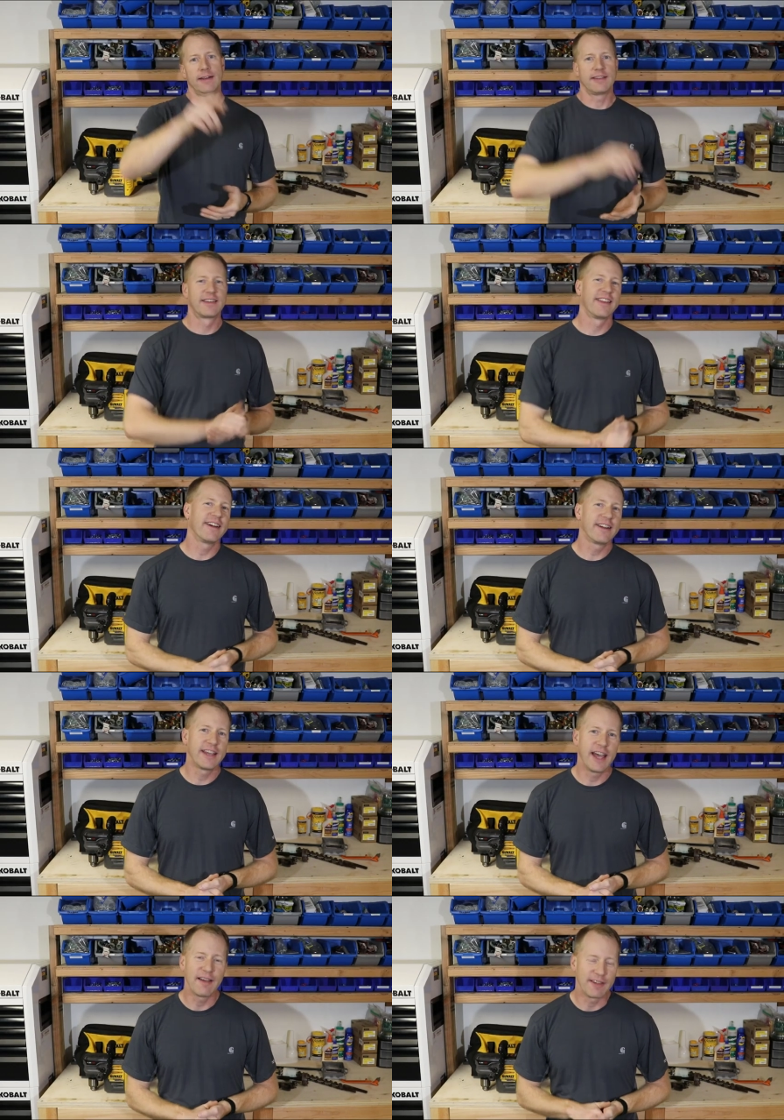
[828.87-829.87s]
so there
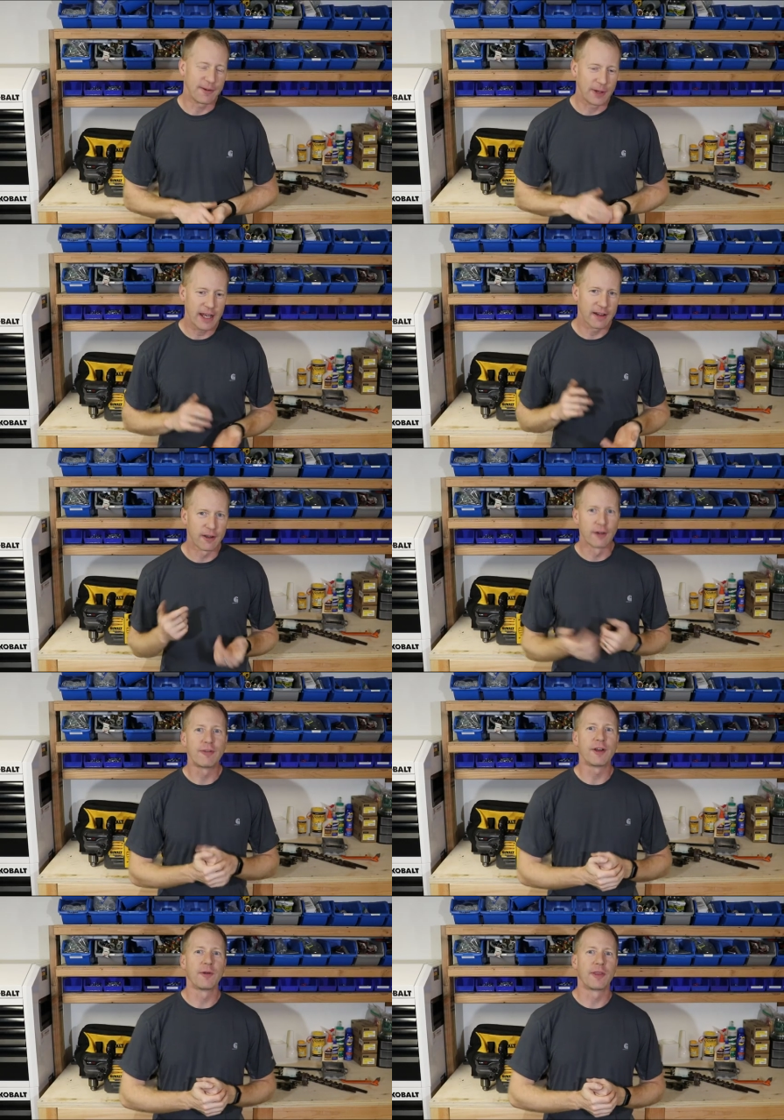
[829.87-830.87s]
you have it. We had a little
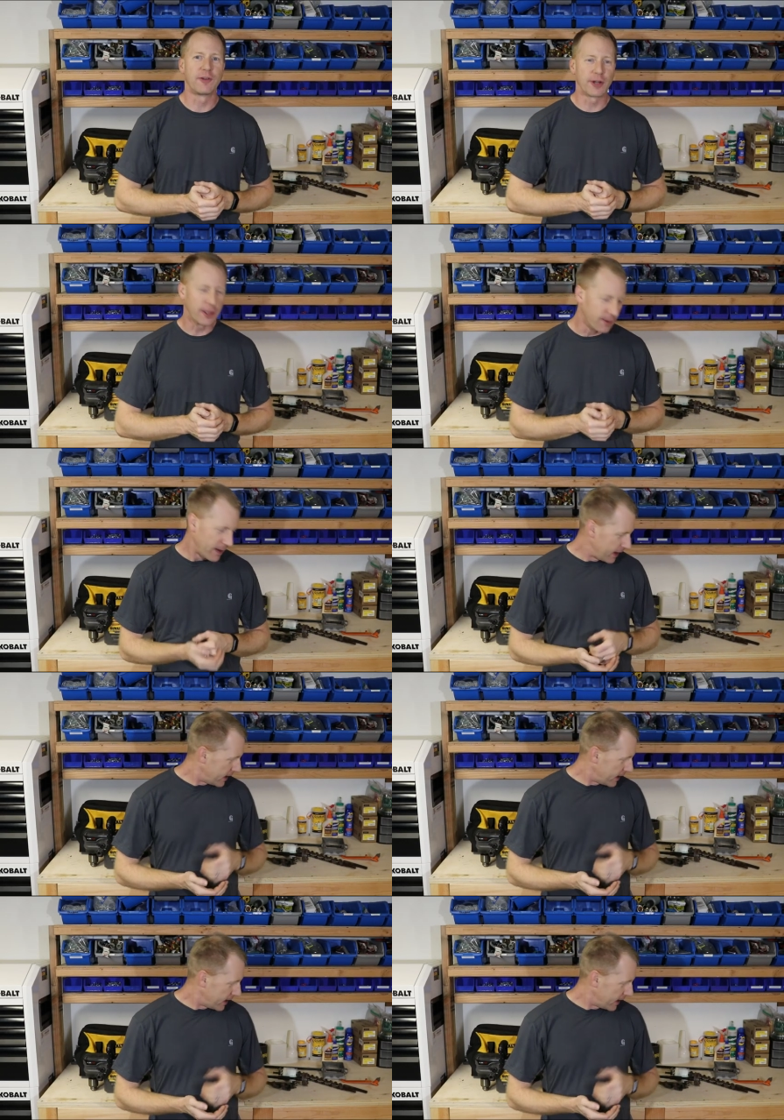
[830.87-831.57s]
fun with the drill.